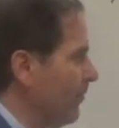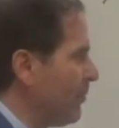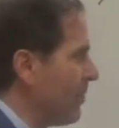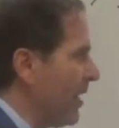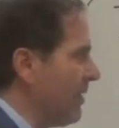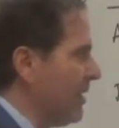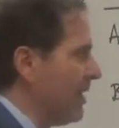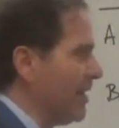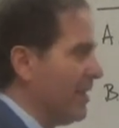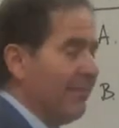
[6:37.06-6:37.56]

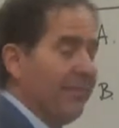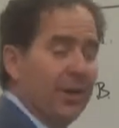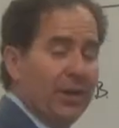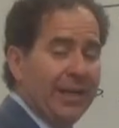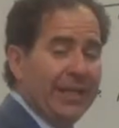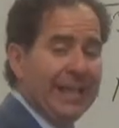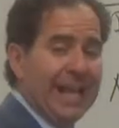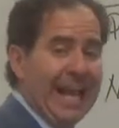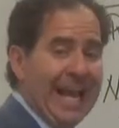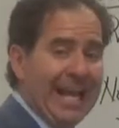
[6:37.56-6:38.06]
And then the
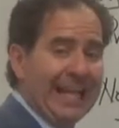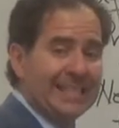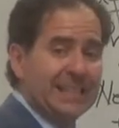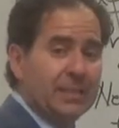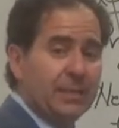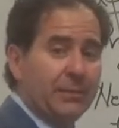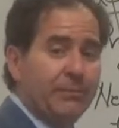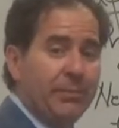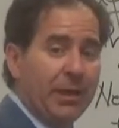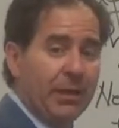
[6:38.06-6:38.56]
very
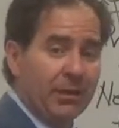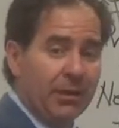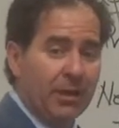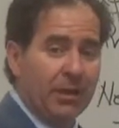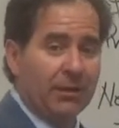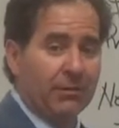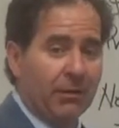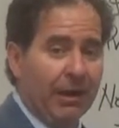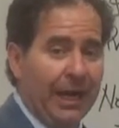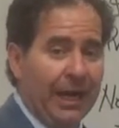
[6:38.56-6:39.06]
last
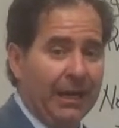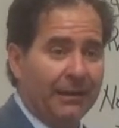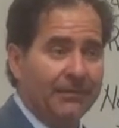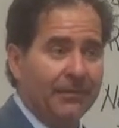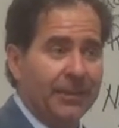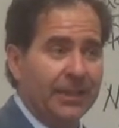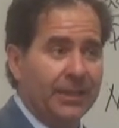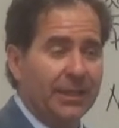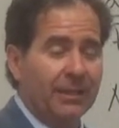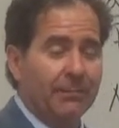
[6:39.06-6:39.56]
paragraph
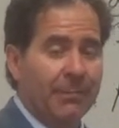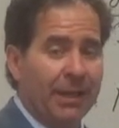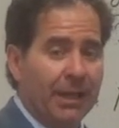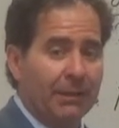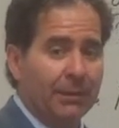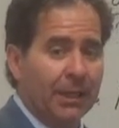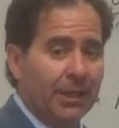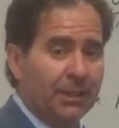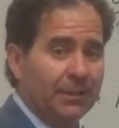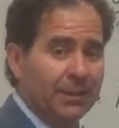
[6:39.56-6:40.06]
in the
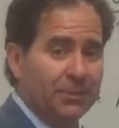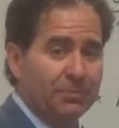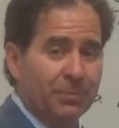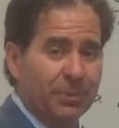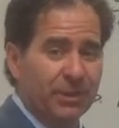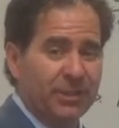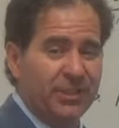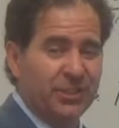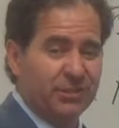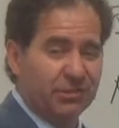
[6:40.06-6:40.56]
memo is
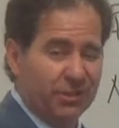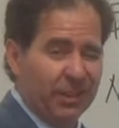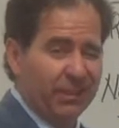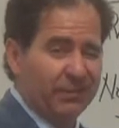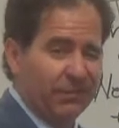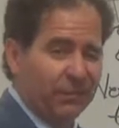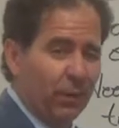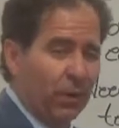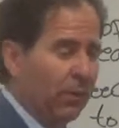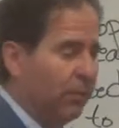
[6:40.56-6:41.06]
pretty
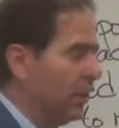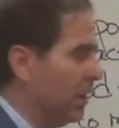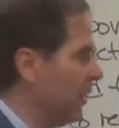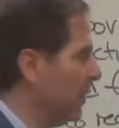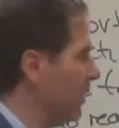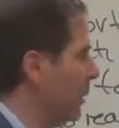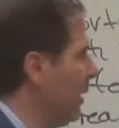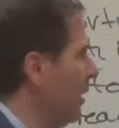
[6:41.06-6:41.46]
straightforward.